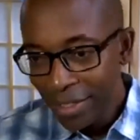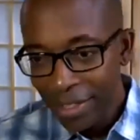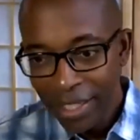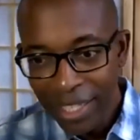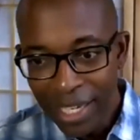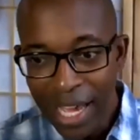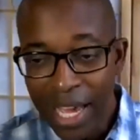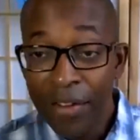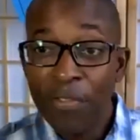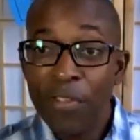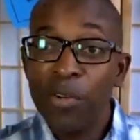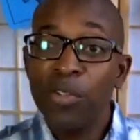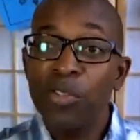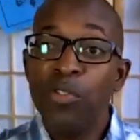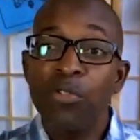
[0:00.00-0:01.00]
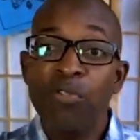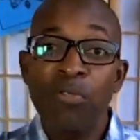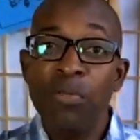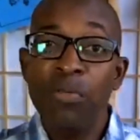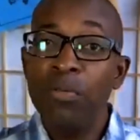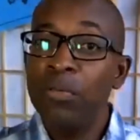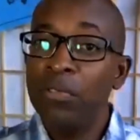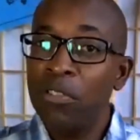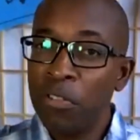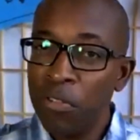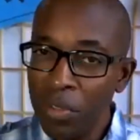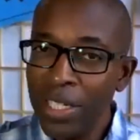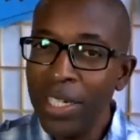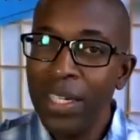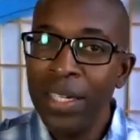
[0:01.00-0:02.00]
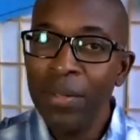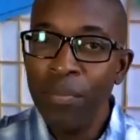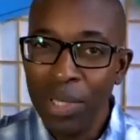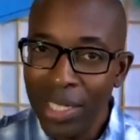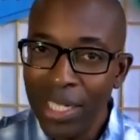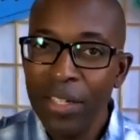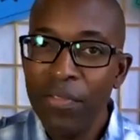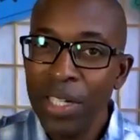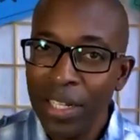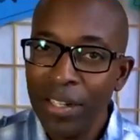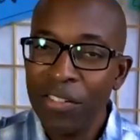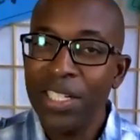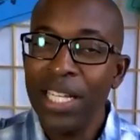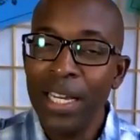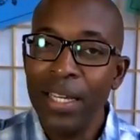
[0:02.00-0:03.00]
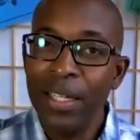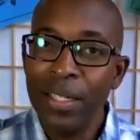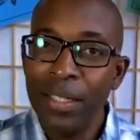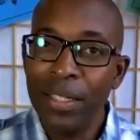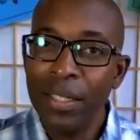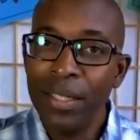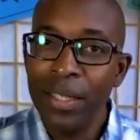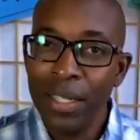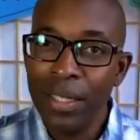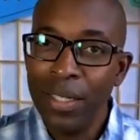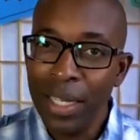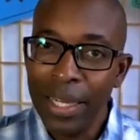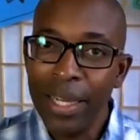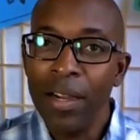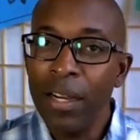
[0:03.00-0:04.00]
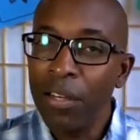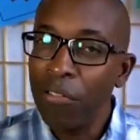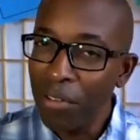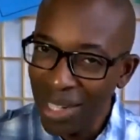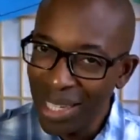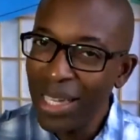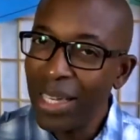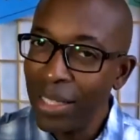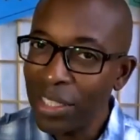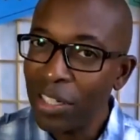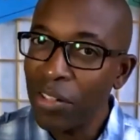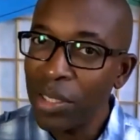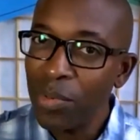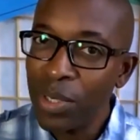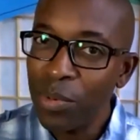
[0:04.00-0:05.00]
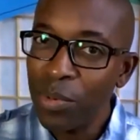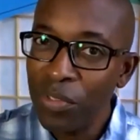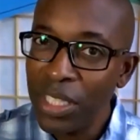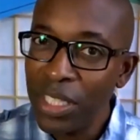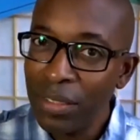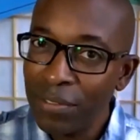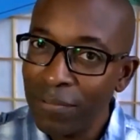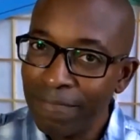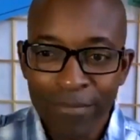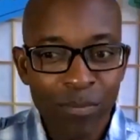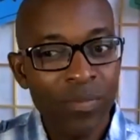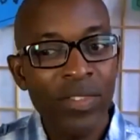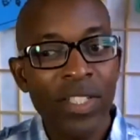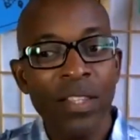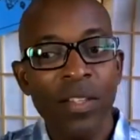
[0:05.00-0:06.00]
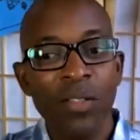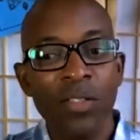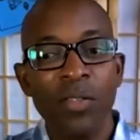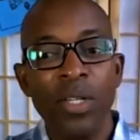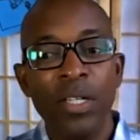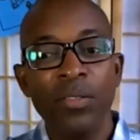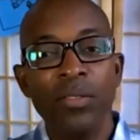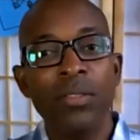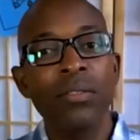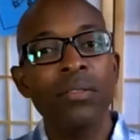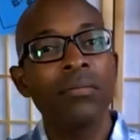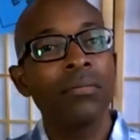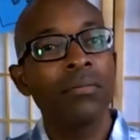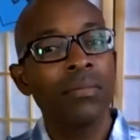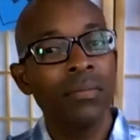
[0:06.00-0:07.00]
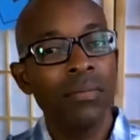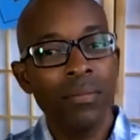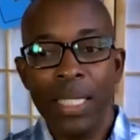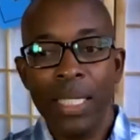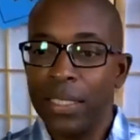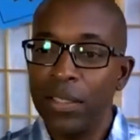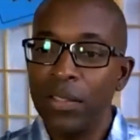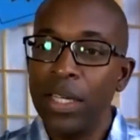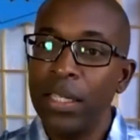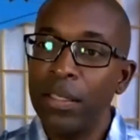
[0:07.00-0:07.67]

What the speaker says: You have those who truly believe and understand that Die Hard really is a Christmas movie, and those who don't. That's okay.